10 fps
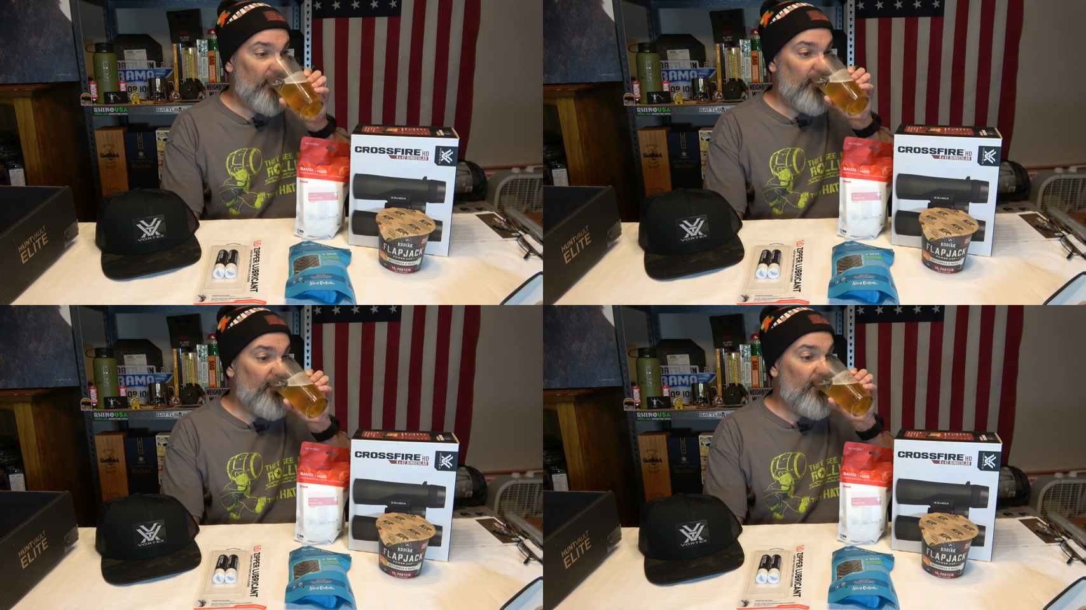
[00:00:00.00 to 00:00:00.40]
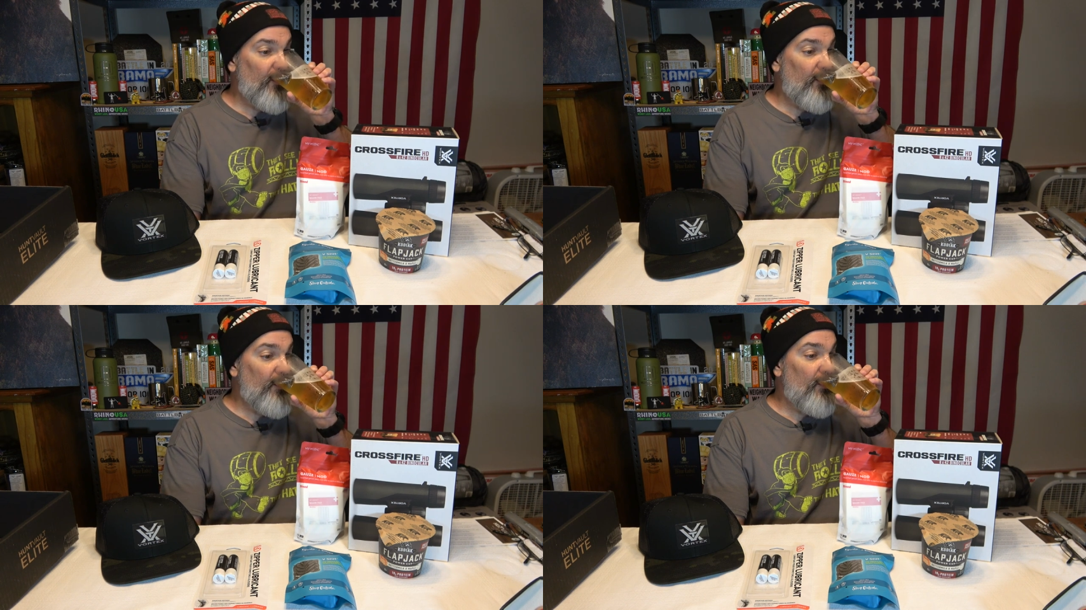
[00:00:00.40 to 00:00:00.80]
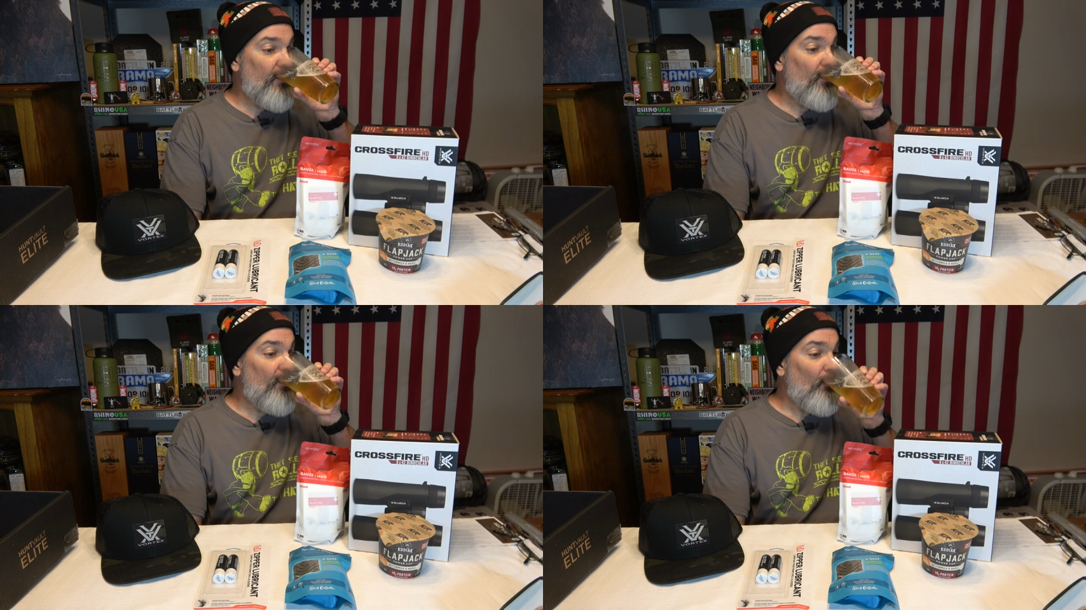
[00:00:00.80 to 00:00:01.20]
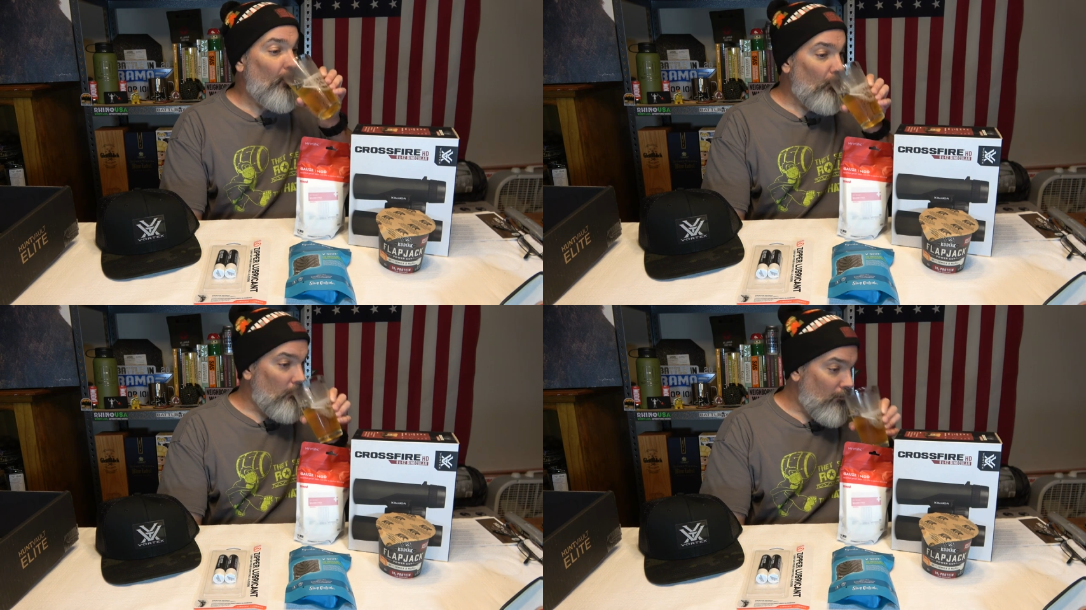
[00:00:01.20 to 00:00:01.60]

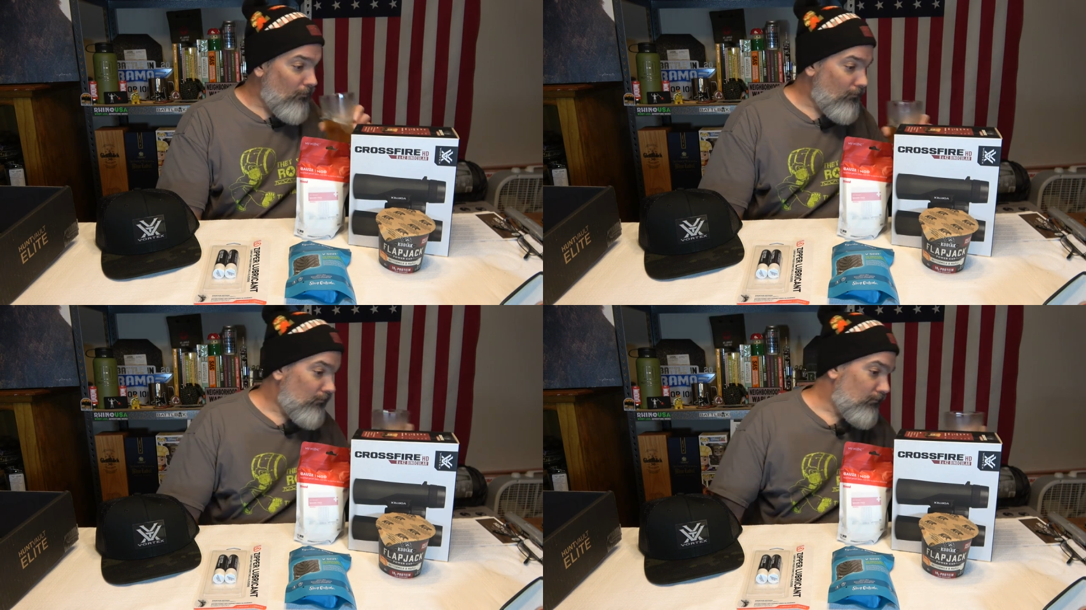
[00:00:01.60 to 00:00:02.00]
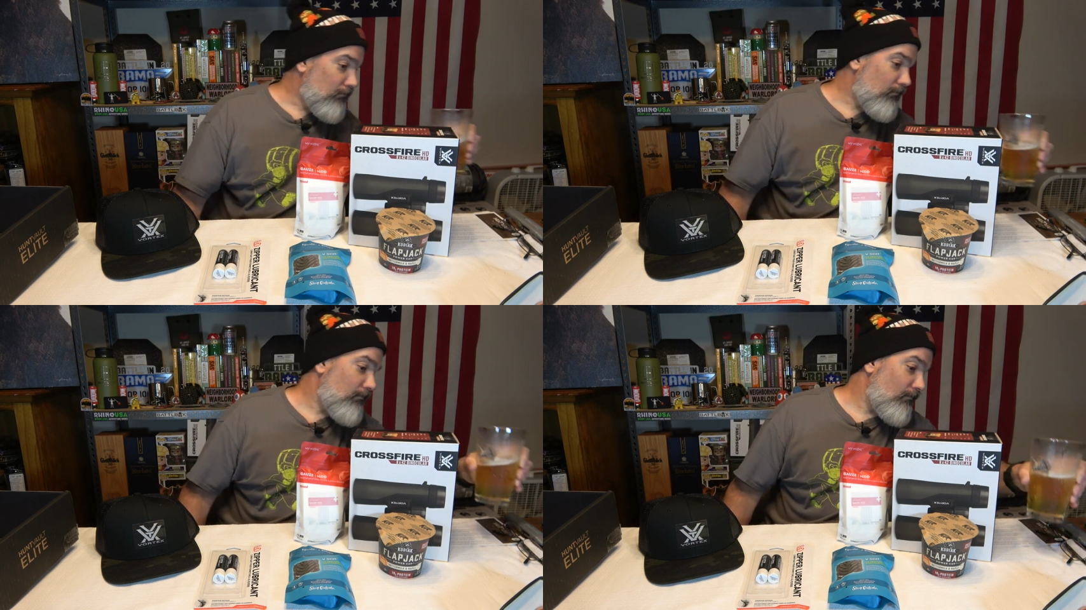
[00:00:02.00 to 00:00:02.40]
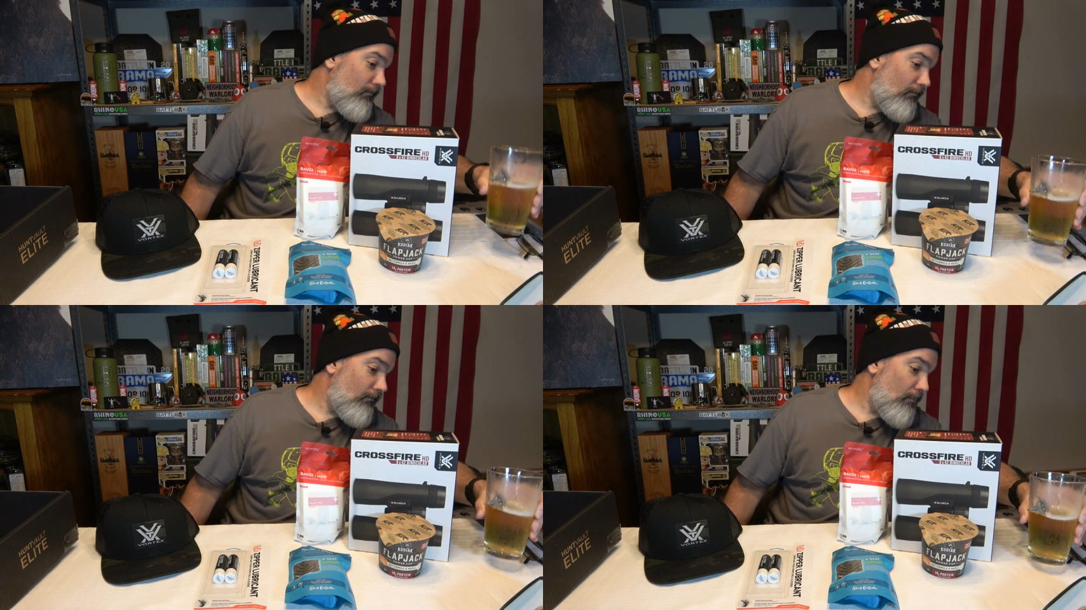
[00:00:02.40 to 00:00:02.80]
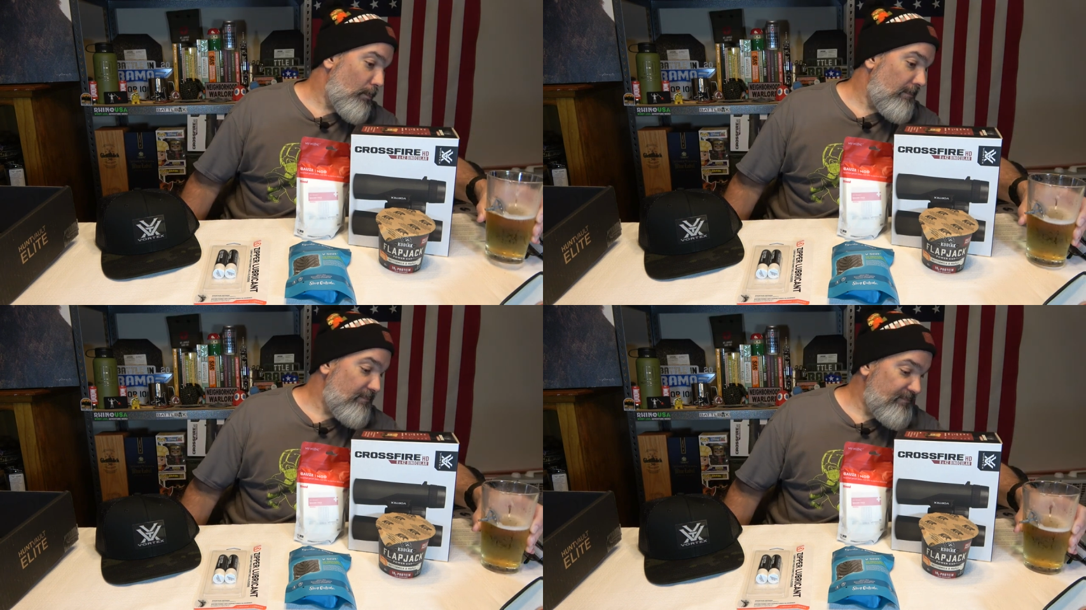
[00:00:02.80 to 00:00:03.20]

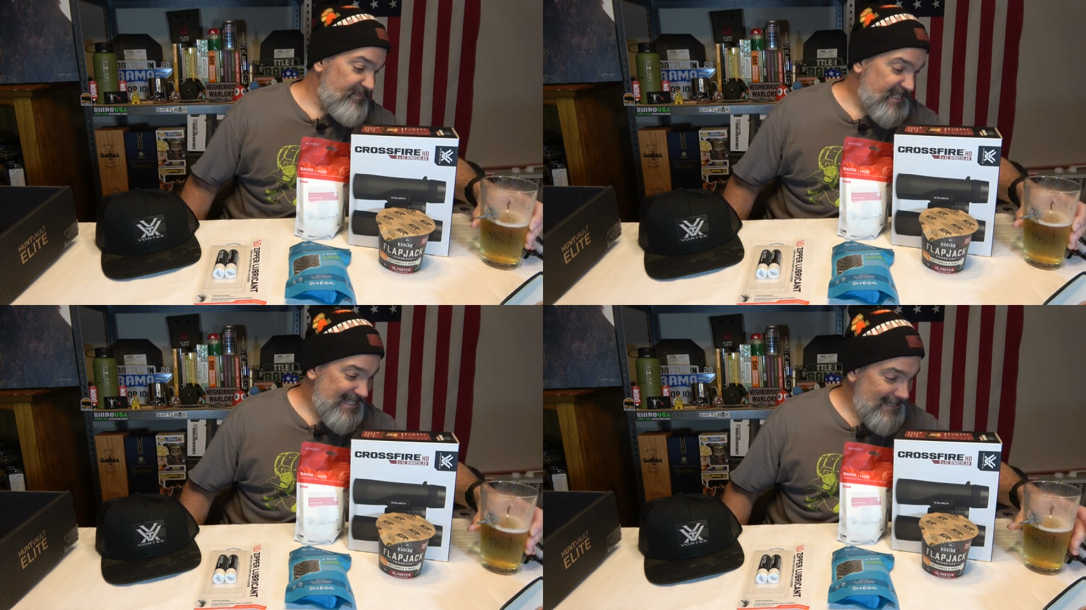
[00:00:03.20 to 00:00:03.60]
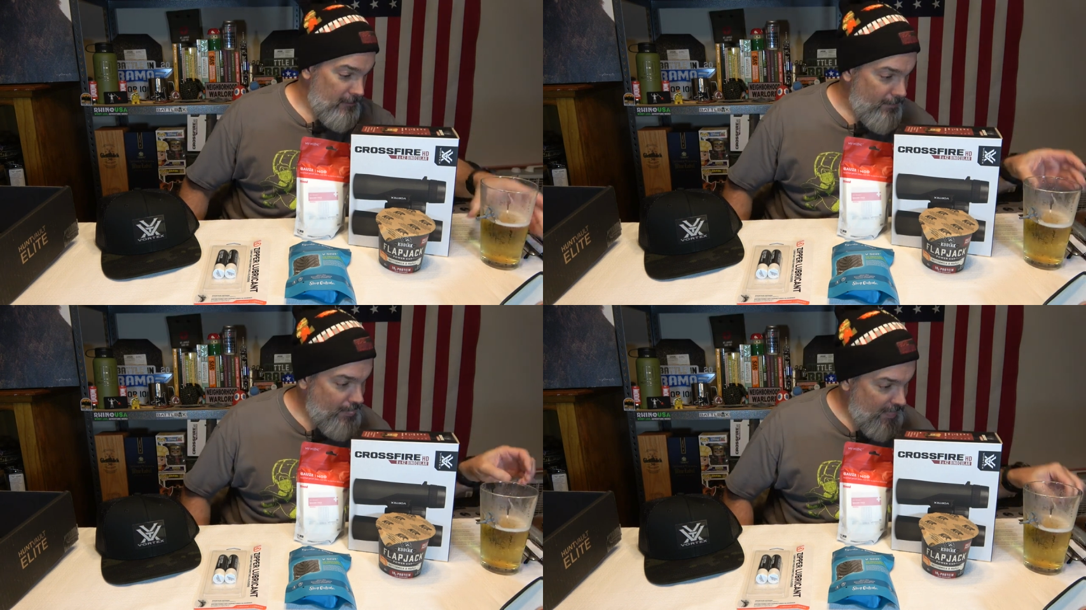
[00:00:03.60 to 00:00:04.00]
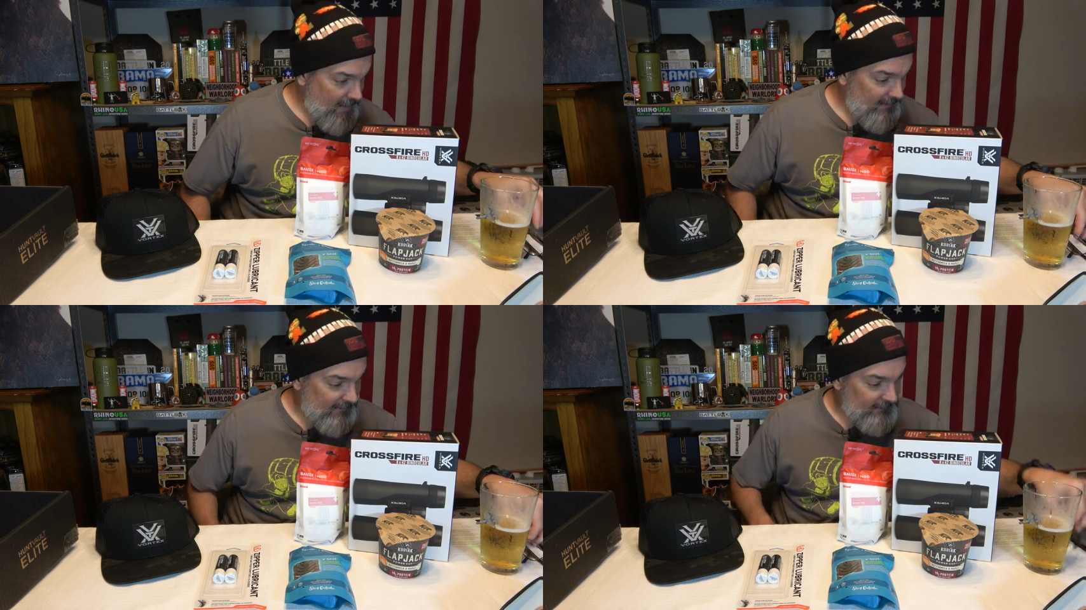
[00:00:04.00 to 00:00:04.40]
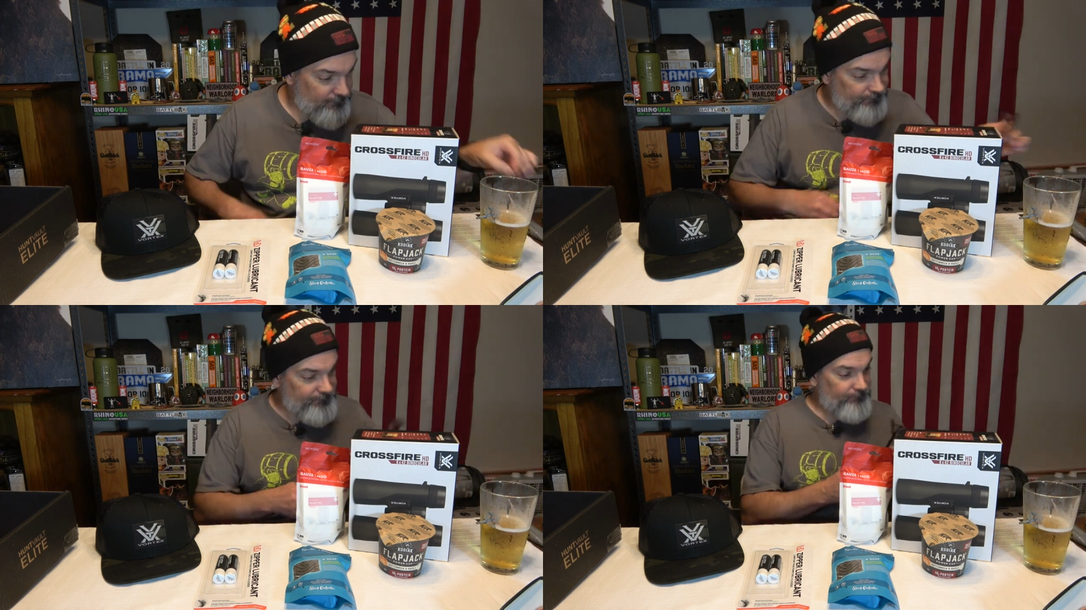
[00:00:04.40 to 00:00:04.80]

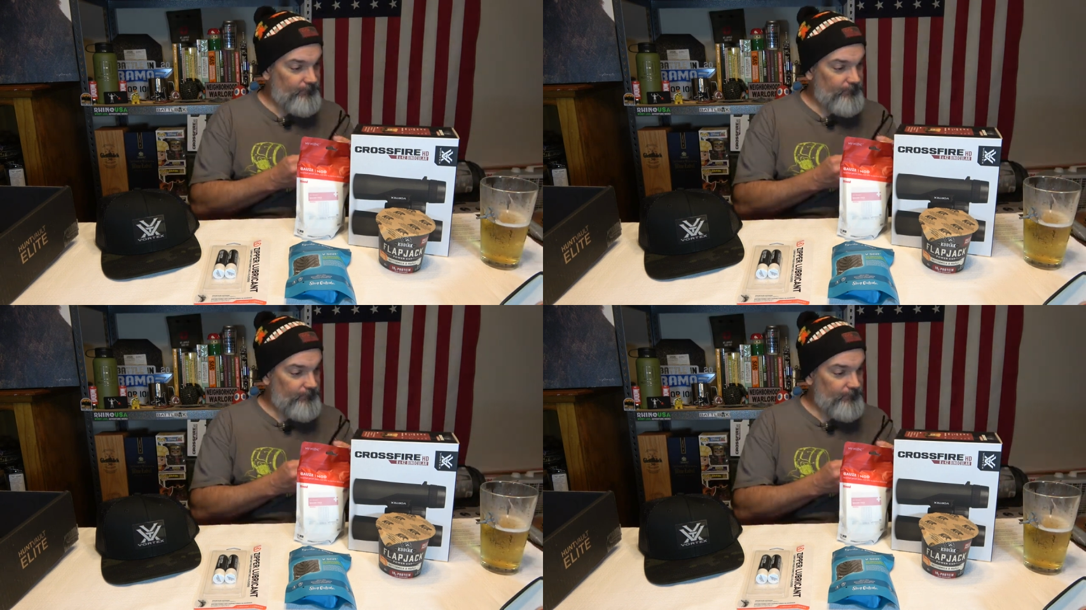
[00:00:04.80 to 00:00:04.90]
Nothing is said.